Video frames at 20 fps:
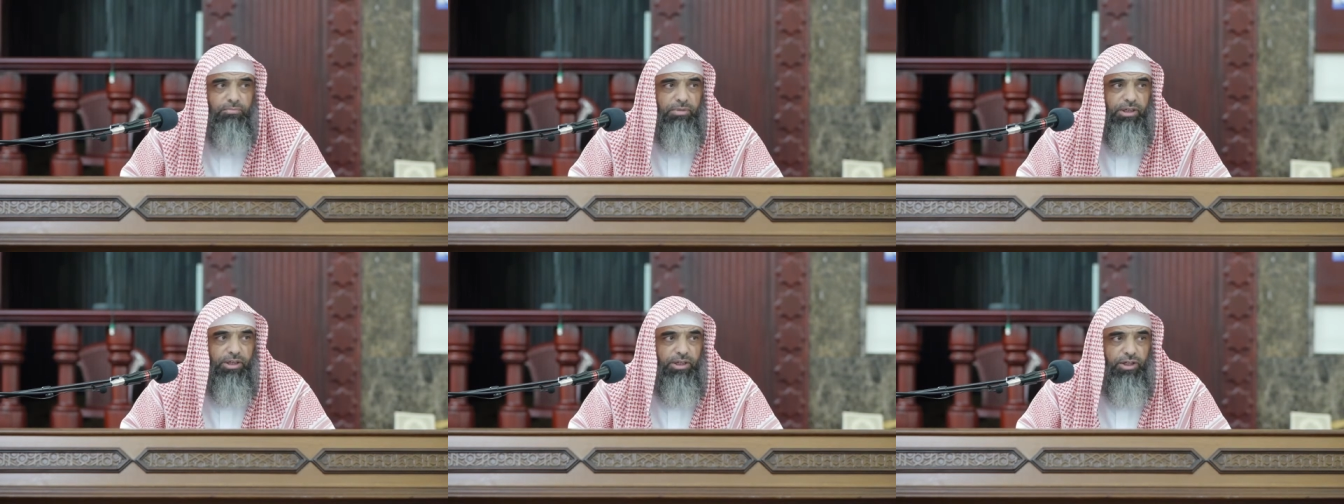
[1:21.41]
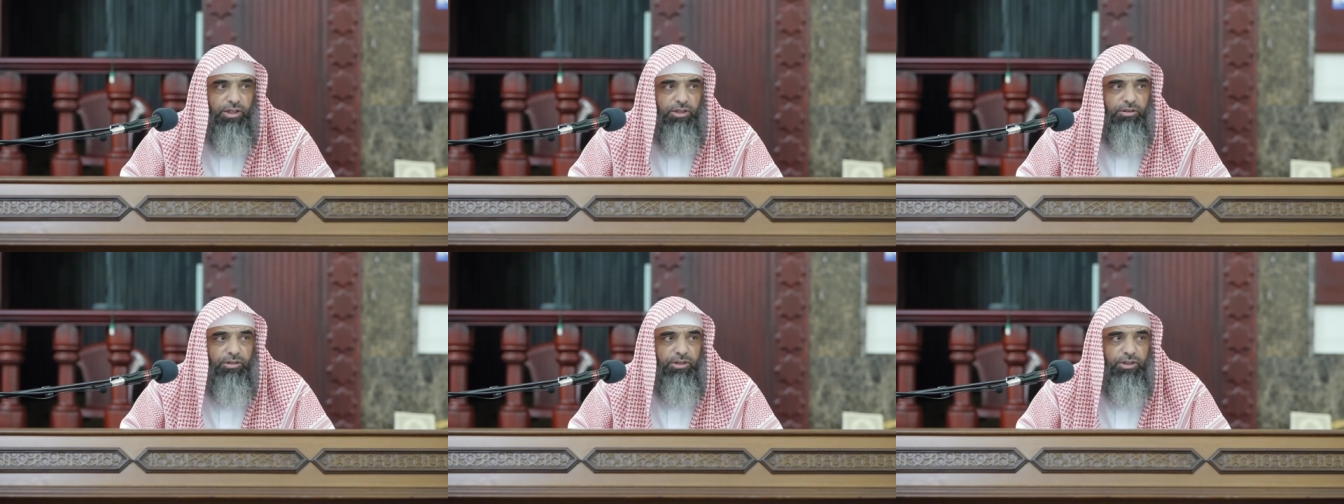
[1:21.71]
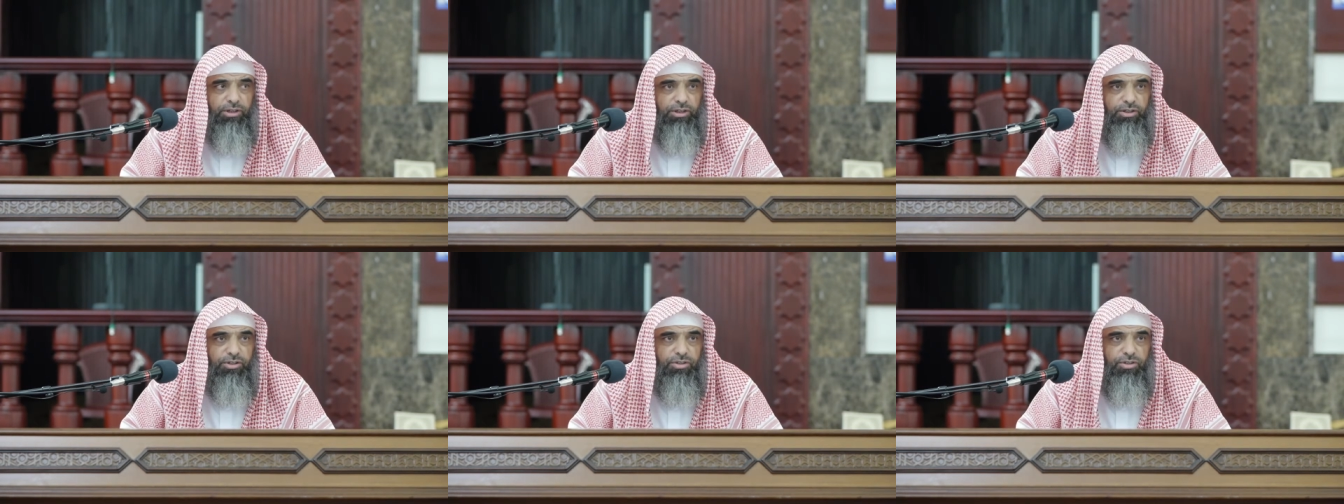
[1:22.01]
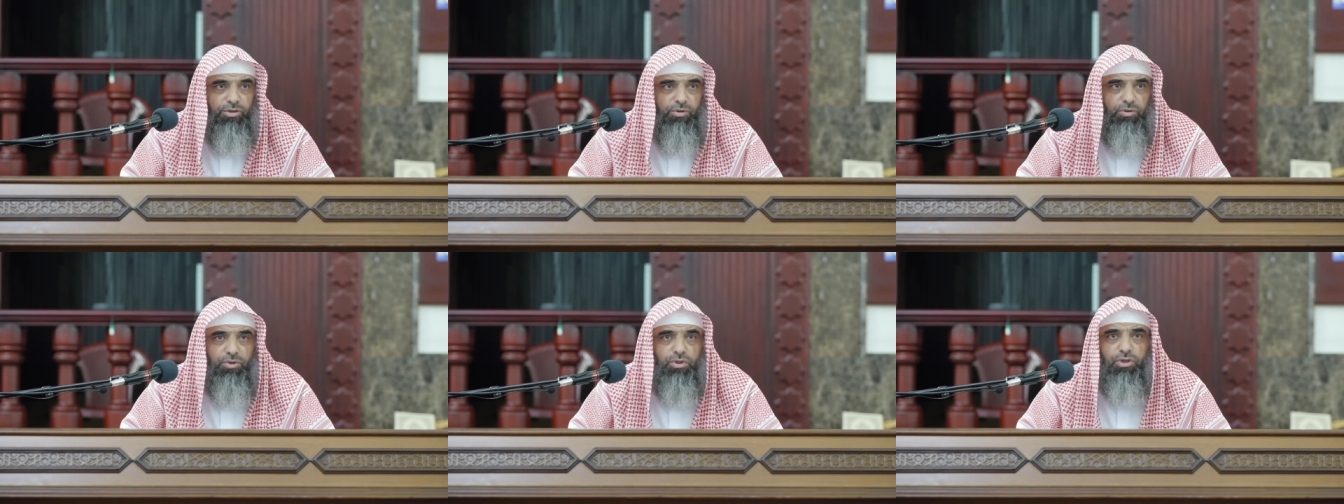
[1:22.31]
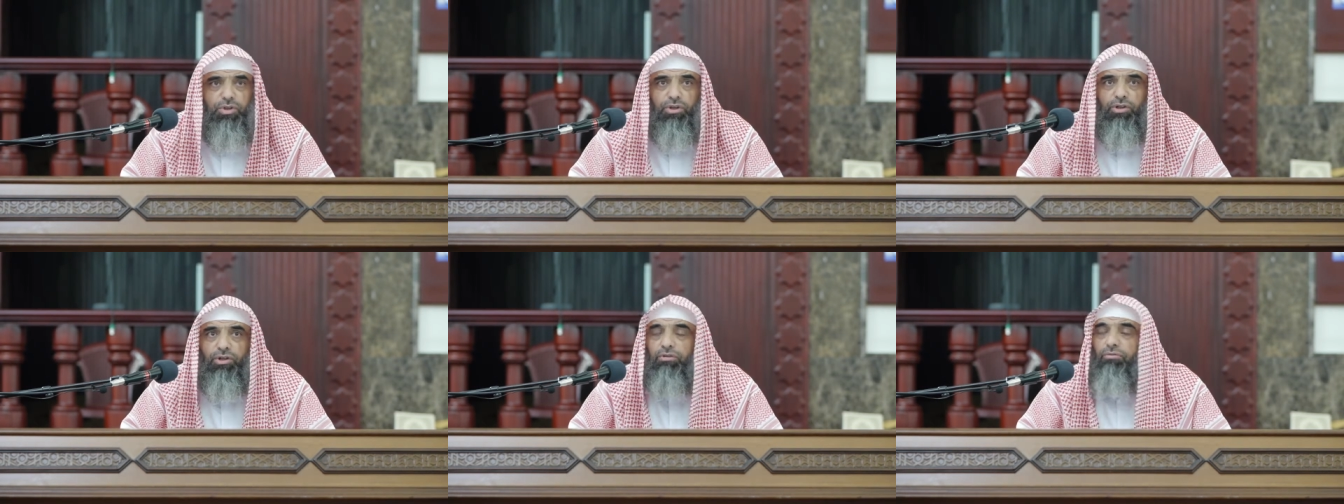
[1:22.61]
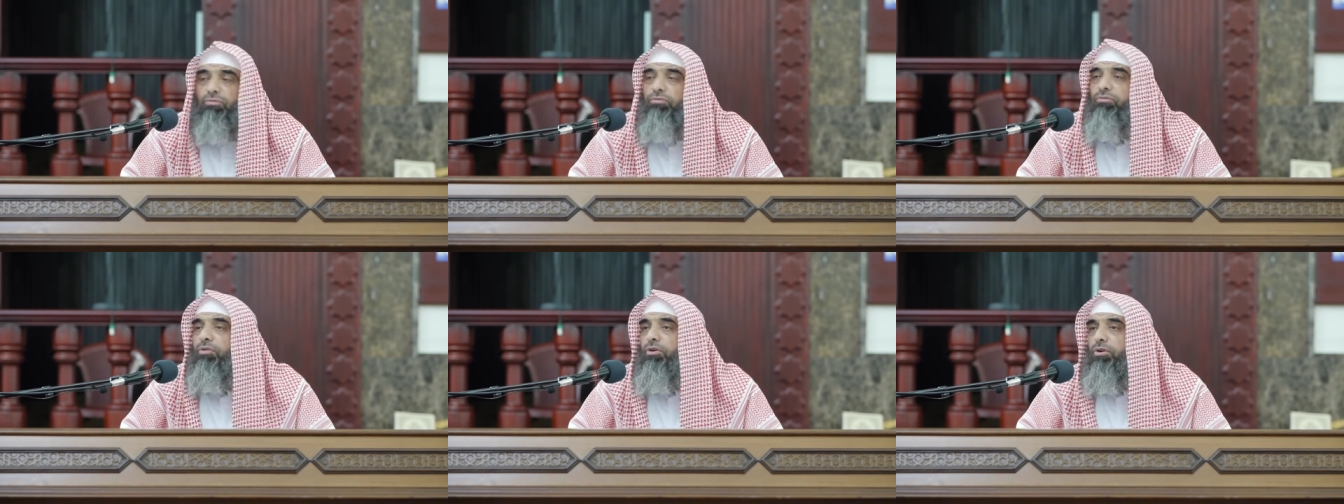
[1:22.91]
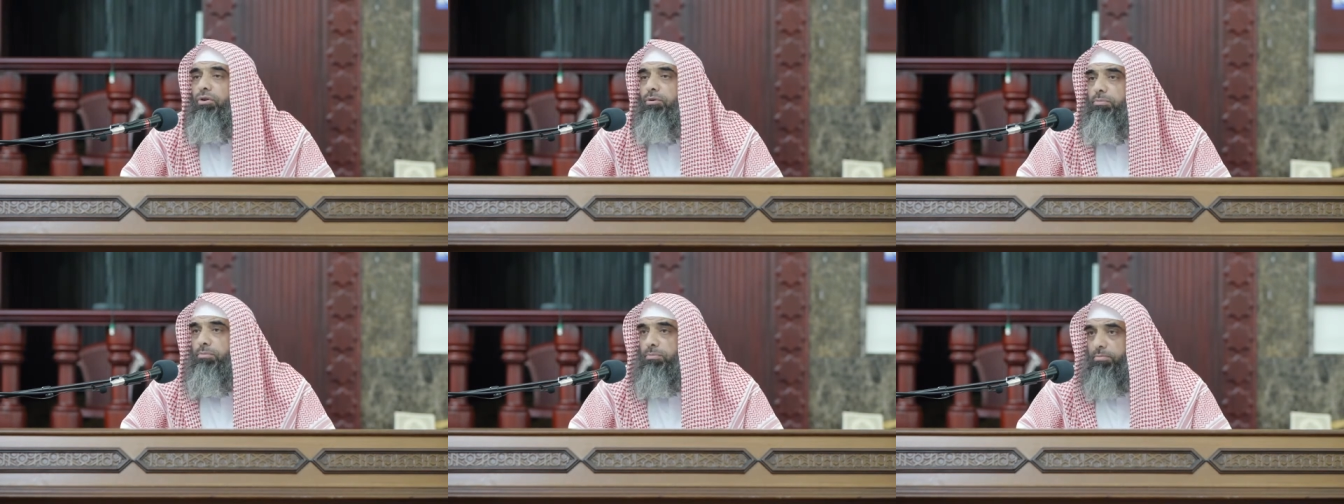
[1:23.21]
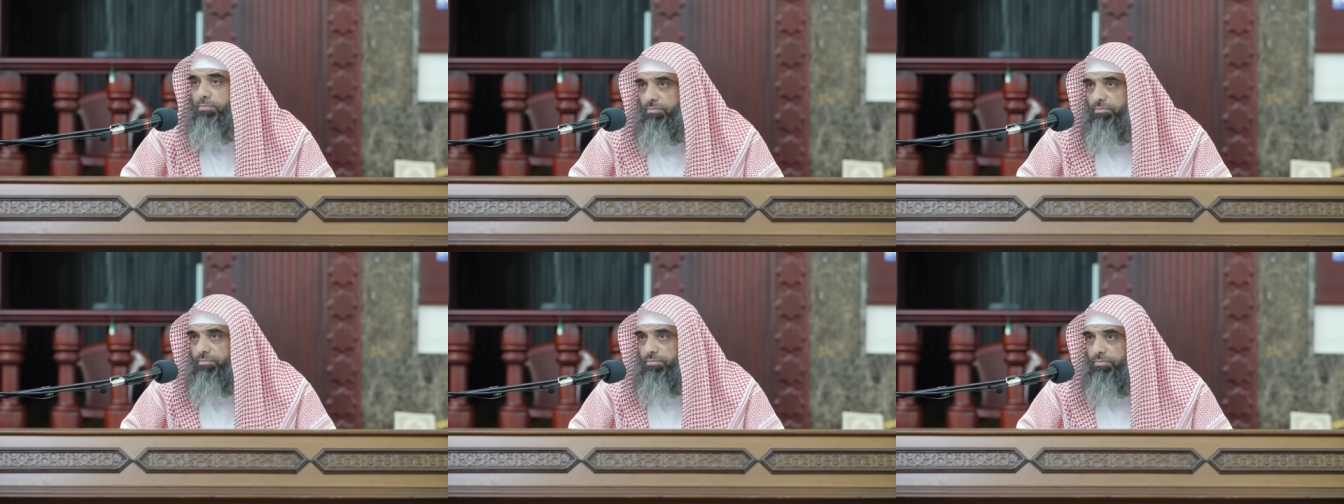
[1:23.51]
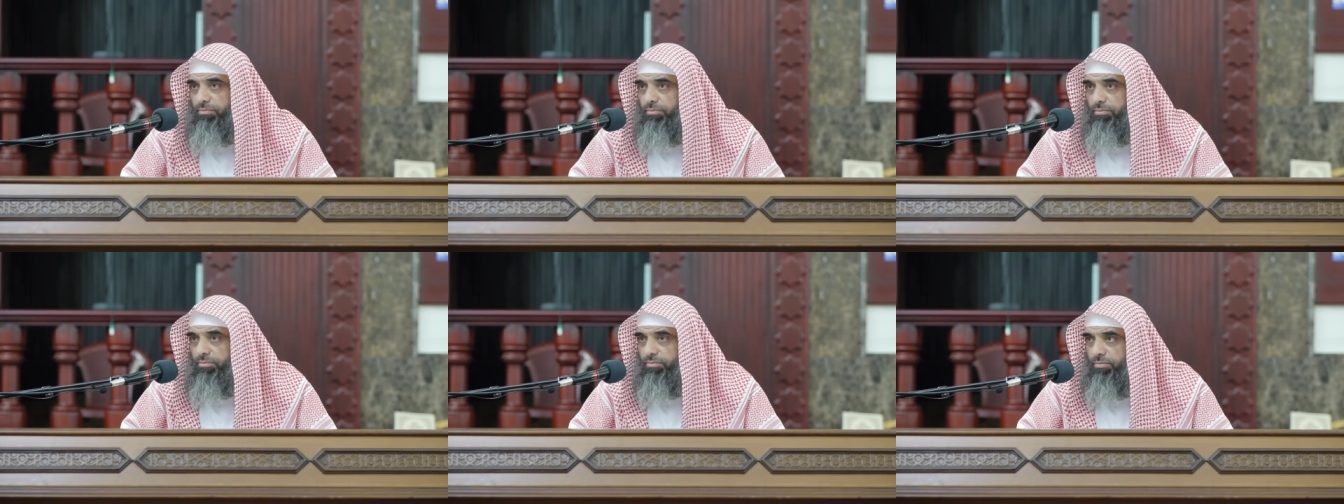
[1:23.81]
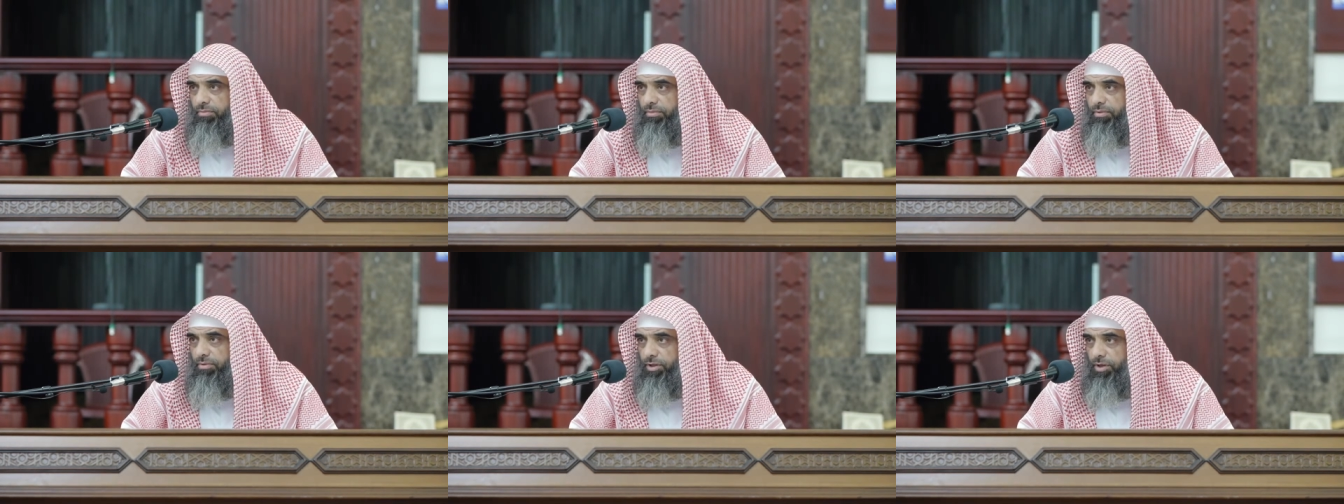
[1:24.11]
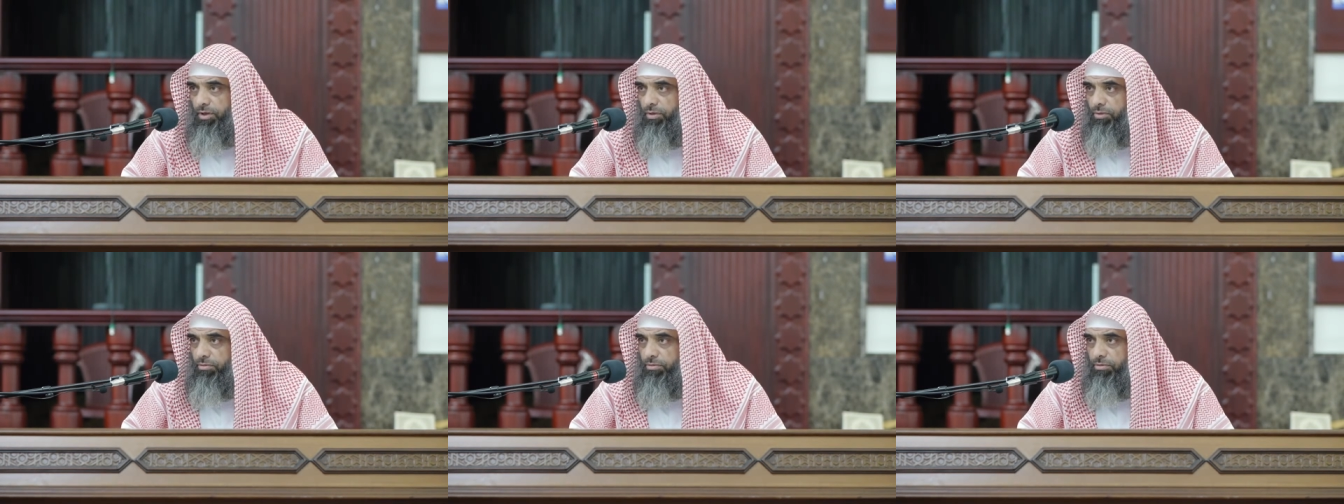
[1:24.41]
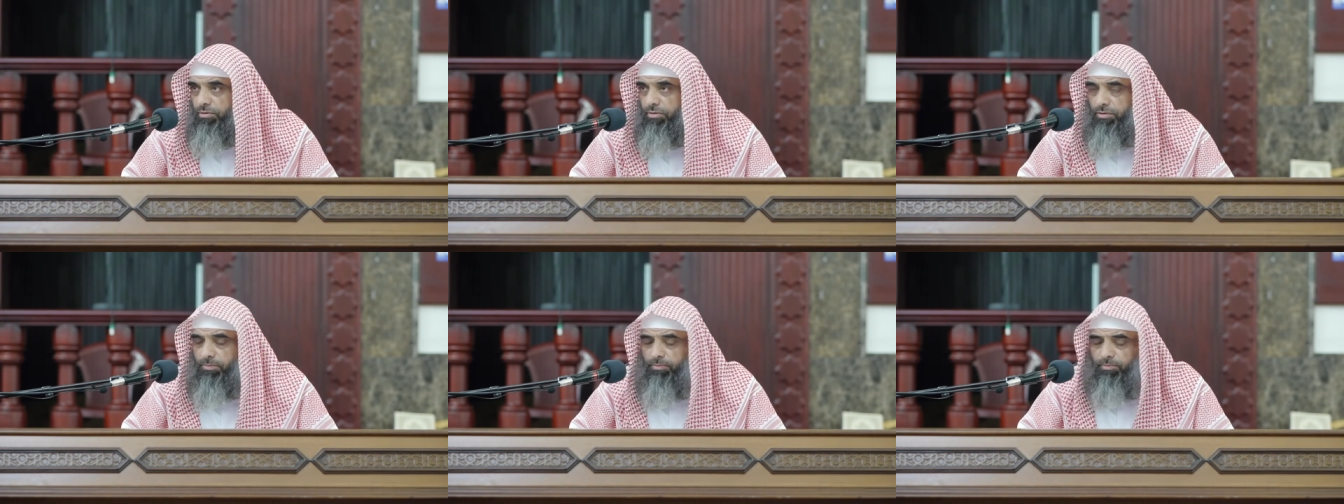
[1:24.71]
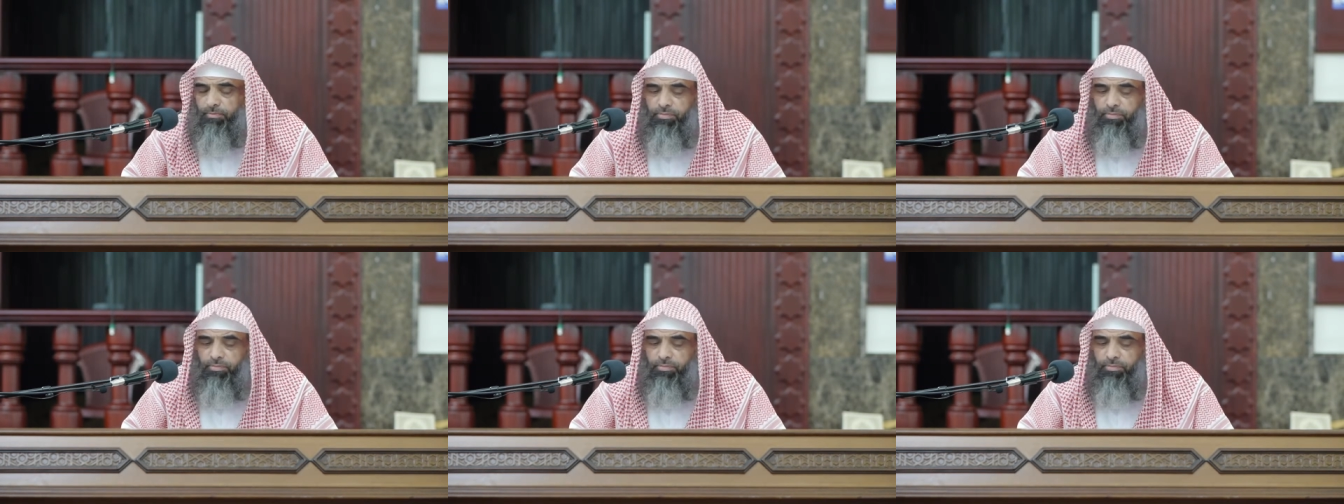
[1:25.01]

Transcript: but here it is used to confirm the oath.